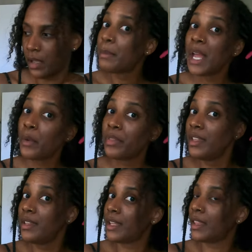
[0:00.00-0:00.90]
I'm now
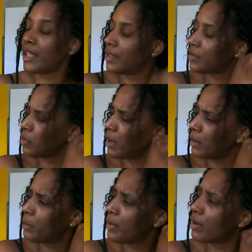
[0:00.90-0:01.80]
thinking that this would
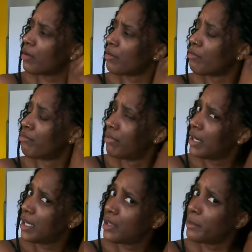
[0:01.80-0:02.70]
probably be a
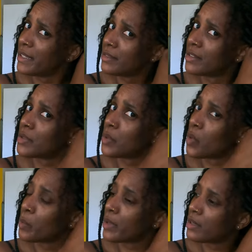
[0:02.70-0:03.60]
really good business to
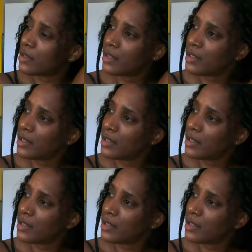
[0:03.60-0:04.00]
open.